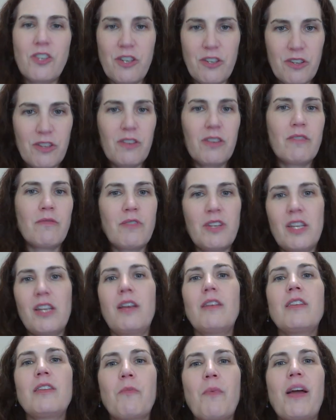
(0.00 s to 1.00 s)
And
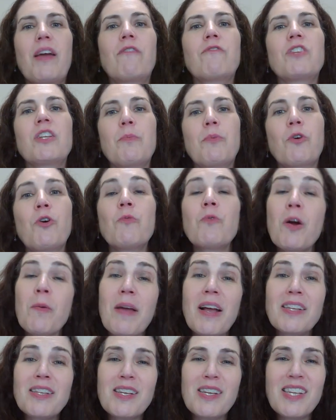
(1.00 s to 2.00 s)
in the way of typical
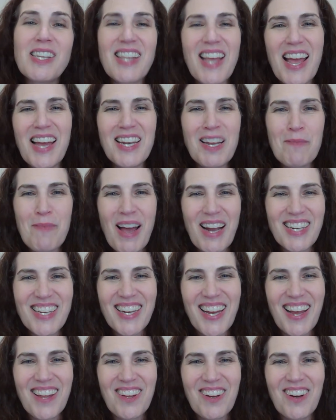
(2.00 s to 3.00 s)
romances, they end up back
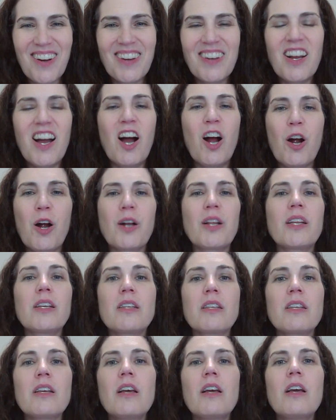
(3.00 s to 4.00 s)
together, or at
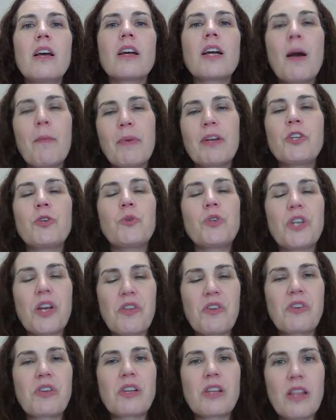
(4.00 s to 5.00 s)
least coming into each
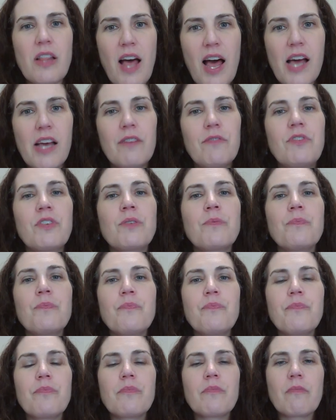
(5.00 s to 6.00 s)
other's lives
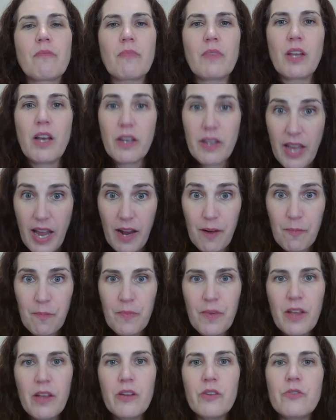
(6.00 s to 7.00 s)
again.
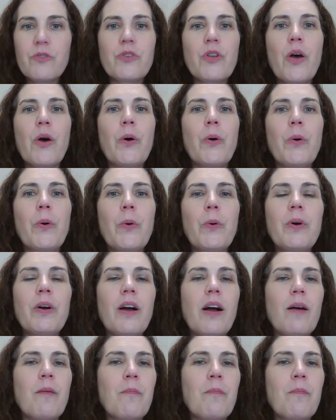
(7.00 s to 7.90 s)
So